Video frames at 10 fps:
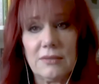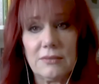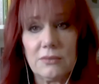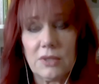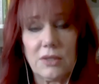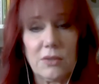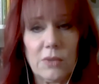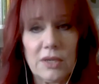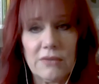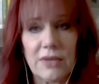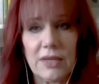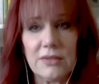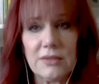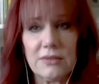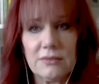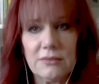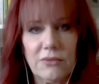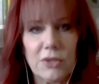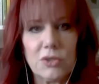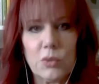one of us
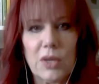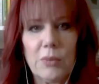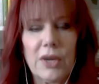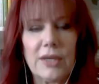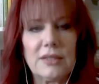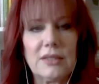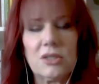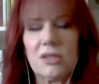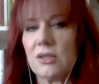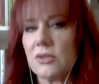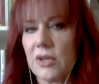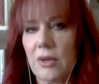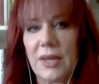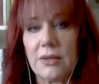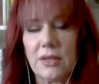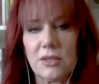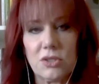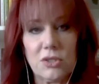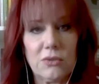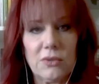feng shui practitioners come out
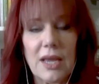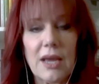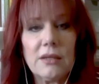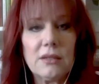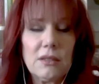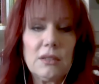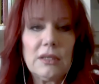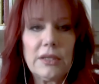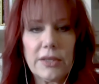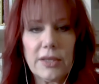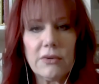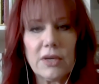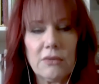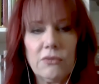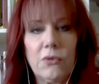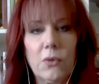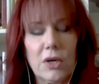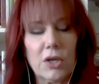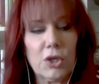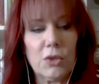and do that clearing
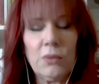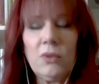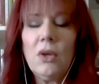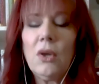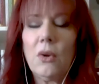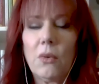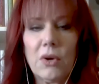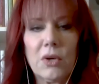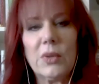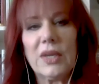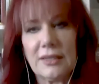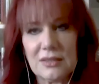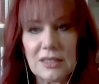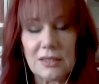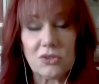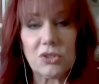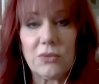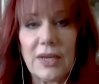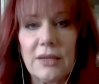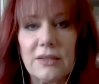for you, or we can teach
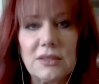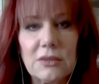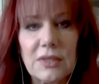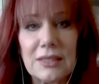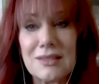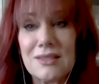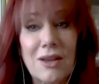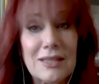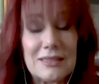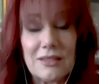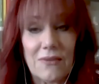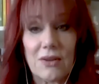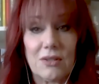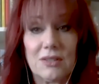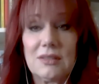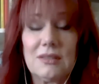you how to do it. It's not difficult.